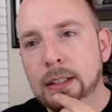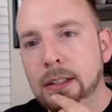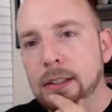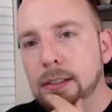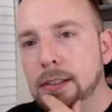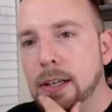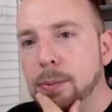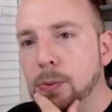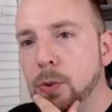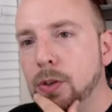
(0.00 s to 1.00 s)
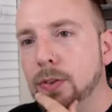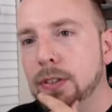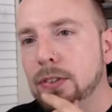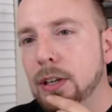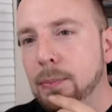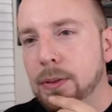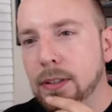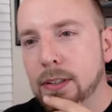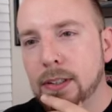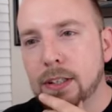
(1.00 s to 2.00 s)
Uh, I've been wondering the same
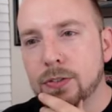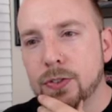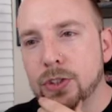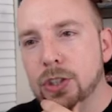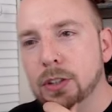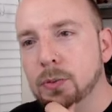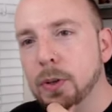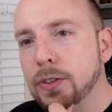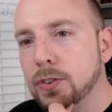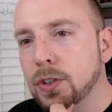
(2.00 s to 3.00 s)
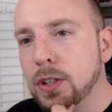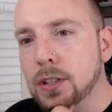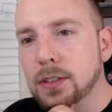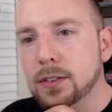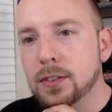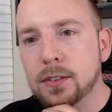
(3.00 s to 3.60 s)
thing. Thanks for chilling with us all.